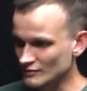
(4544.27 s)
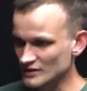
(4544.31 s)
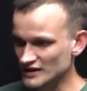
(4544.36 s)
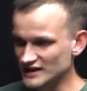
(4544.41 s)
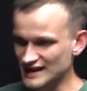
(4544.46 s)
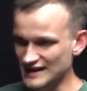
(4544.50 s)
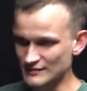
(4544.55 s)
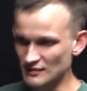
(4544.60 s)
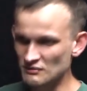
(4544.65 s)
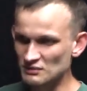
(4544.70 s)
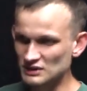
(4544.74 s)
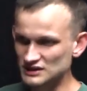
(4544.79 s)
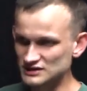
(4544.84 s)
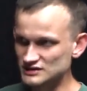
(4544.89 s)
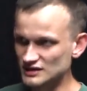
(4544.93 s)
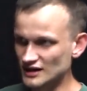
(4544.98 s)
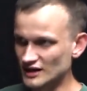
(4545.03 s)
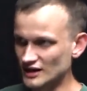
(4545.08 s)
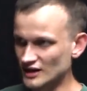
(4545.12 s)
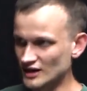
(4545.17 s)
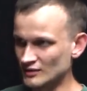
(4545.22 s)
capable
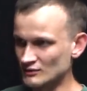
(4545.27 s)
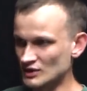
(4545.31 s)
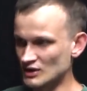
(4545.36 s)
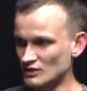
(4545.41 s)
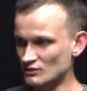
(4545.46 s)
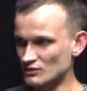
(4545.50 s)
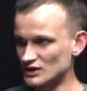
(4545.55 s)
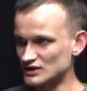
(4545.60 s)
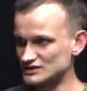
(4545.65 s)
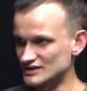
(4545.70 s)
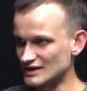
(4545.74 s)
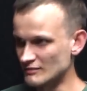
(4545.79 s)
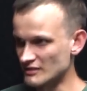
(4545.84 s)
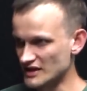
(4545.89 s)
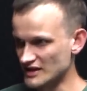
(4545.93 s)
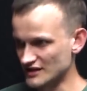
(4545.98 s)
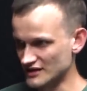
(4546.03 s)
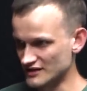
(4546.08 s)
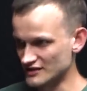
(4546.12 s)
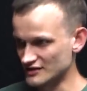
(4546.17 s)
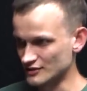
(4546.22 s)
rollups
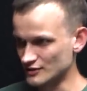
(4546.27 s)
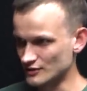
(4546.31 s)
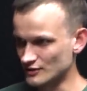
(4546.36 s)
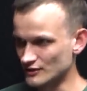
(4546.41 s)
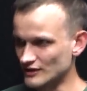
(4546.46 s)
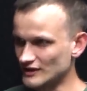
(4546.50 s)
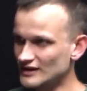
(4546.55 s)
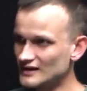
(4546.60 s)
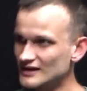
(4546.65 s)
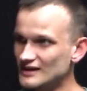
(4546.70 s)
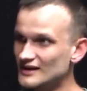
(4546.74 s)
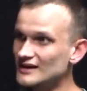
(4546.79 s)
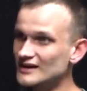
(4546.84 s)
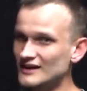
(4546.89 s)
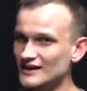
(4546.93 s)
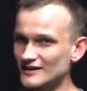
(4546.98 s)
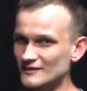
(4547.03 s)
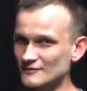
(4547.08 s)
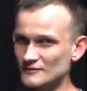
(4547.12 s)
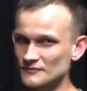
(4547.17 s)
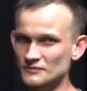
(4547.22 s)
to
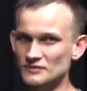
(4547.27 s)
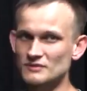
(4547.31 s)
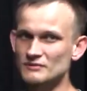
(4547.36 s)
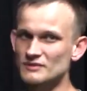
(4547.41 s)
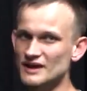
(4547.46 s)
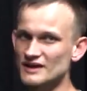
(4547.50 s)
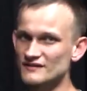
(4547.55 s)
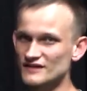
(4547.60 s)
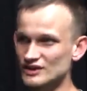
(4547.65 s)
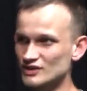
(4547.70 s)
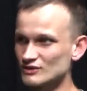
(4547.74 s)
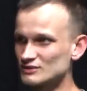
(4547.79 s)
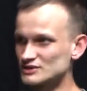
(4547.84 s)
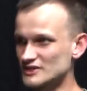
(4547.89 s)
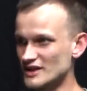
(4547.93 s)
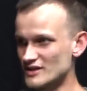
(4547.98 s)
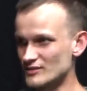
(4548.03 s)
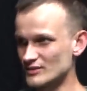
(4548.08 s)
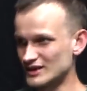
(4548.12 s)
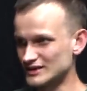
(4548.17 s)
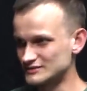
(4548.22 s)
be available
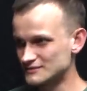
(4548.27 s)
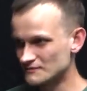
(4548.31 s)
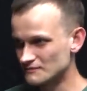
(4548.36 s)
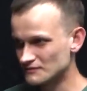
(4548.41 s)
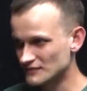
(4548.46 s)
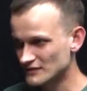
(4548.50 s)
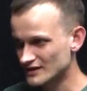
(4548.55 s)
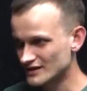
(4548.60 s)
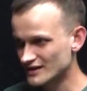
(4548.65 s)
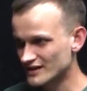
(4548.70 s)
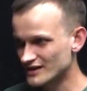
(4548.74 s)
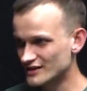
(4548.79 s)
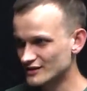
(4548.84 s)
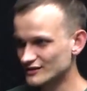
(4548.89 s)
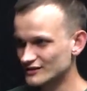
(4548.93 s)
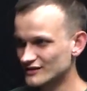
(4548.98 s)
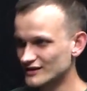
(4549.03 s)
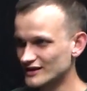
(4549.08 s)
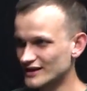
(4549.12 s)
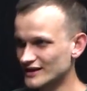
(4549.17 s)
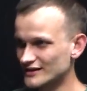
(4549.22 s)
as well. So
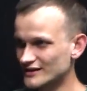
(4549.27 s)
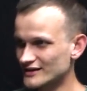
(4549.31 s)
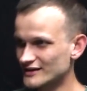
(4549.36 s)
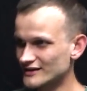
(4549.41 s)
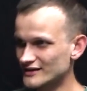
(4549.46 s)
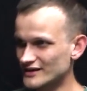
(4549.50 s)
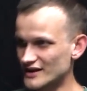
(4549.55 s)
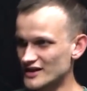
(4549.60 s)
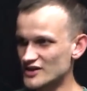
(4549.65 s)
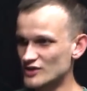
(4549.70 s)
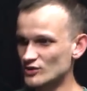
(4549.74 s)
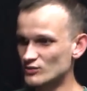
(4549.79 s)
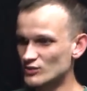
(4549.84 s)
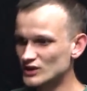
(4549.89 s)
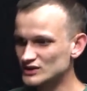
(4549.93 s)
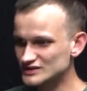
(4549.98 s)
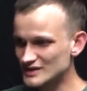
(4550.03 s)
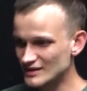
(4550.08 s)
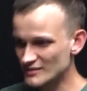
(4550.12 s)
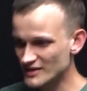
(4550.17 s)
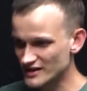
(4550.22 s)

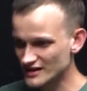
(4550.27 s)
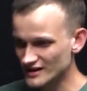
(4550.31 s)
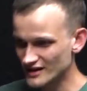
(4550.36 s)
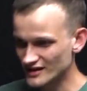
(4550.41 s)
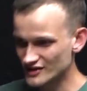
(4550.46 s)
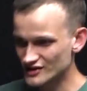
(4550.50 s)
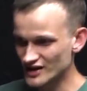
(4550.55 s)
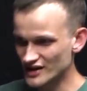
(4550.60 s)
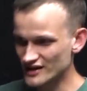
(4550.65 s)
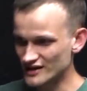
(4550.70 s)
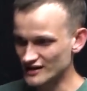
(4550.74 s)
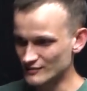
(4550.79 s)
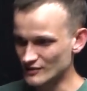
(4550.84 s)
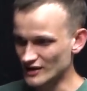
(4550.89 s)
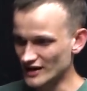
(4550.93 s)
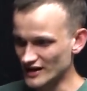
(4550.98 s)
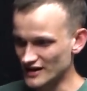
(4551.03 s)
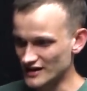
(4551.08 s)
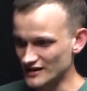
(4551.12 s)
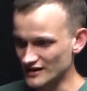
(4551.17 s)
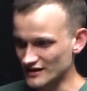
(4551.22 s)
rollups, just
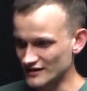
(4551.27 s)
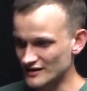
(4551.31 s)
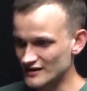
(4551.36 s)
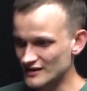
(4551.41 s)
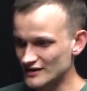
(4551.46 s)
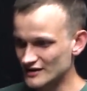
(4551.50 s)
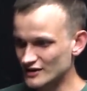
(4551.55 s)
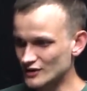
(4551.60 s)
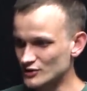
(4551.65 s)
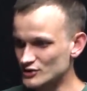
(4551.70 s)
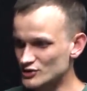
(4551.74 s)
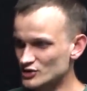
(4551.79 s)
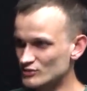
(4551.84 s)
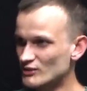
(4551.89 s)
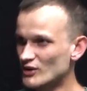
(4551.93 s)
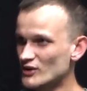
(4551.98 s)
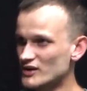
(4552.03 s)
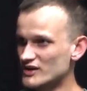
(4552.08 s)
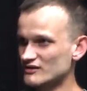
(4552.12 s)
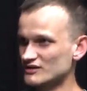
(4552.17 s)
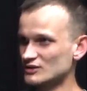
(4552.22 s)
summarizing, do
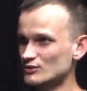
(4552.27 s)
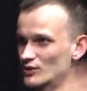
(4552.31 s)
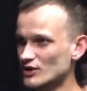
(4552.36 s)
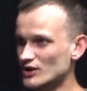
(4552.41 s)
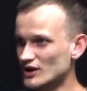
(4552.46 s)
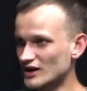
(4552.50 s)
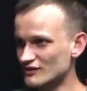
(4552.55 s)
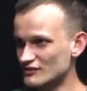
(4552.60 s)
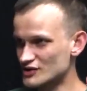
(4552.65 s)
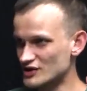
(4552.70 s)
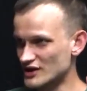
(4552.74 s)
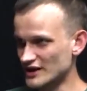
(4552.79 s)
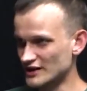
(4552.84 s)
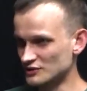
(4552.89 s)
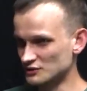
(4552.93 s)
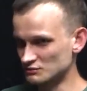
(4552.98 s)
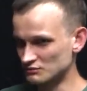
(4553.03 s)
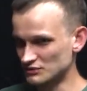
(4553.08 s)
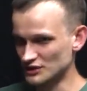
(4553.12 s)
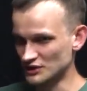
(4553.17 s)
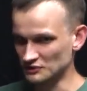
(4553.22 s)
most of the work off
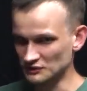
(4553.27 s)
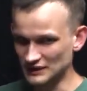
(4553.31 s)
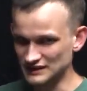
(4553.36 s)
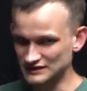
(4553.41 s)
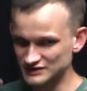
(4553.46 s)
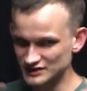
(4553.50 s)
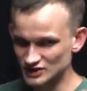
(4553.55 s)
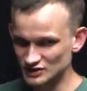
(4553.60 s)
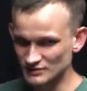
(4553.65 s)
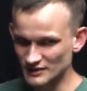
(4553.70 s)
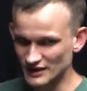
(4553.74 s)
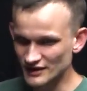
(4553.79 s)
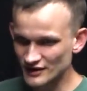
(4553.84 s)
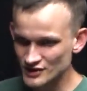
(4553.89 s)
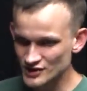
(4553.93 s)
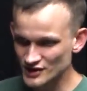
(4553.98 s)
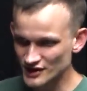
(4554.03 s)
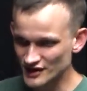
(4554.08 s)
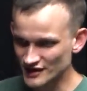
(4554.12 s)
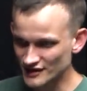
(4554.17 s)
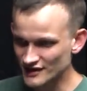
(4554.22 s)
chain, put only a little bit on
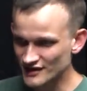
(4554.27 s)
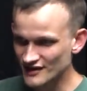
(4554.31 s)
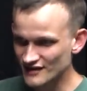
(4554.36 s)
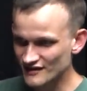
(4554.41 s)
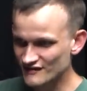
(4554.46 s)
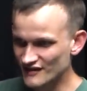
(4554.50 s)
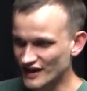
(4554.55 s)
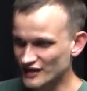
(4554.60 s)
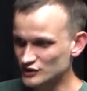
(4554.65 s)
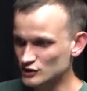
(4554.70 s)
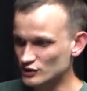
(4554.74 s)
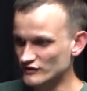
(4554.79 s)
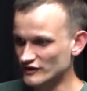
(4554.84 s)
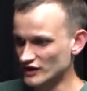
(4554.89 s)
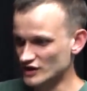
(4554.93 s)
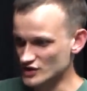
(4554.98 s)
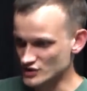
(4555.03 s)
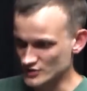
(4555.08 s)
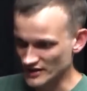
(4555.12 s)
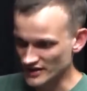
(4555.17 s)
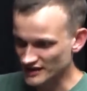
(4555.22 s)
chain, factor of
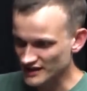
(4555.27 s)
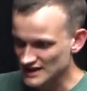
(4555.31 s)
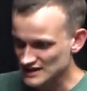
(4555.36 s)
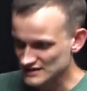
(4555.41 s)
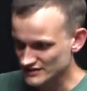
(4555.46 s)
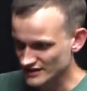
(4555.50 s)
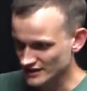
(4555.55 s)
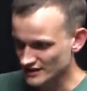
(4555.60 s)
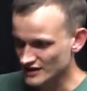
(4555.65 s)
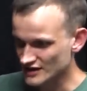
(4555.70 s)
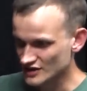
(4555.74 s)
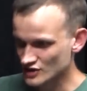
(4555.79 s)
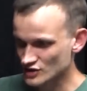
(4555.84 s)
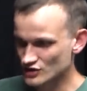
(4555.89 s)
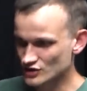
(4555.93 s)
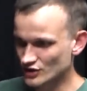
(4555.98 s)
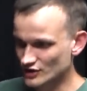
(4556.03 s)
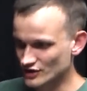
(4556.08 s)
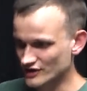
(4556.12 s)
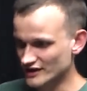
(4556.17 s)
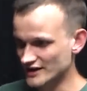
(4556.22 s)
100 scaling,
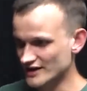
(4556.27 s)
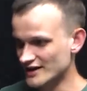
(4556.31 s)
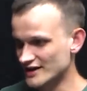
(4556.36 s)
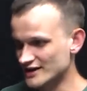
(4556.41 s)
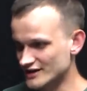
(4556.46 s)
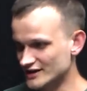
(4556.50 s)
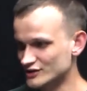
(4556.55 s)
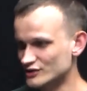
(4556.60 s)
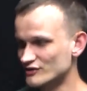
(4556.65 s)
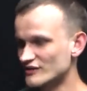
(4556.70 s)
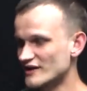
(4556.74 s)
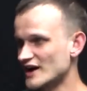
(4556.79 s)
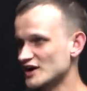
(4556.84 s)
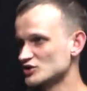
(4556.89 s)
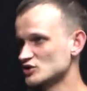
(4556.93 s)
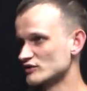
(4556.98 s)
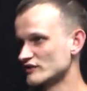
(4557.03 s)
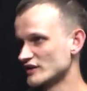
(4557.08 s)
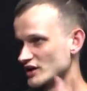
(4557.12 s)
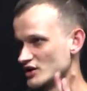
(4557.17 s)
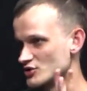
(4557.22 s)
sharding, another
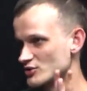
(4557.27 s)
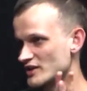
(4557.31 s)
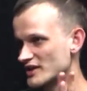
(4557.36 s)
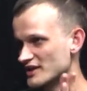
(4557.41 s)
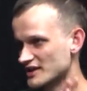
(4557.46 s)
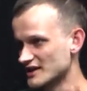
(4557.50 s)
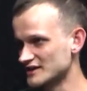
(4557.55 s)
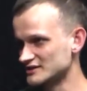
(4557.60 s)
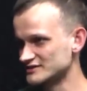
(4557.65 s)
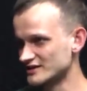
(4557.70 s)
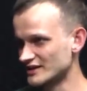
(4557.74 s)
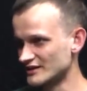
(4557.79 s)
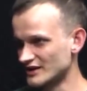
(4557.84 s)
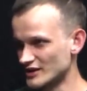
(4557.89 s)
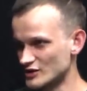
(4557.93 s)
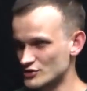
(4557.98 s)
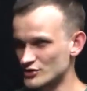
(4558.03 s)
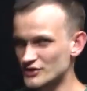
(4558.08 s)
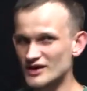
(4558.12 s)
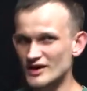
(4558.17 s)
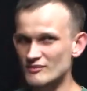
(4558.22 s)
factor of 100 scaling,
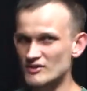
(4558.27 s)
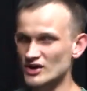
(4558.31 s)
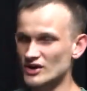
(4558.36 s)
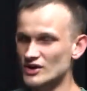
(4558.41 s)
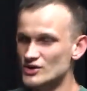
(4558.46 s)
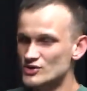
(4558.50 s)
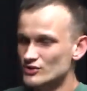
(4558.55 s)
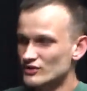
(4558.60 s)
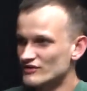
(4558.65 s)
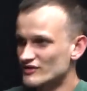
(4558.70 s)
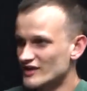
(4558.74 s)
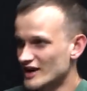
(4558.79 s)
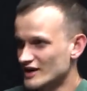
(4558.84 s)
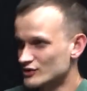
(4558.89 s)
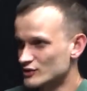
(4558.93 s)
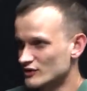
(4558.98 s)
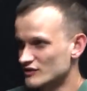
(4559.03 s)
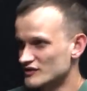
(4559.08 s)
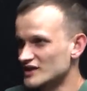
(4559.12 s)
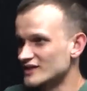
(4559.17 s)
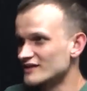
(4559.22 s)
100 times 100
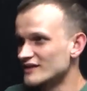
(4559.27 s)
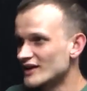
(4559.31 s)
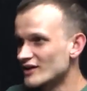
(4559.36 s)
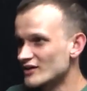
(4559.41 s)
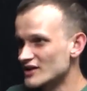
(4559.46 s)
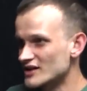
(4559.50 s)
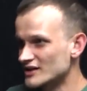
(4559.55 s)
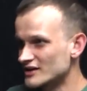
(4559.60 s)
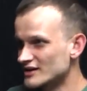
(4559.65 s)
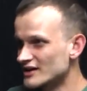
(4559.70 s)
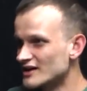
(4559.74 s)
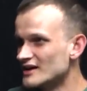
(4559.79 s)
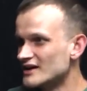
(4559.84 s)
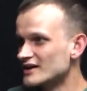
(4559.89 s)
factor of 10,000,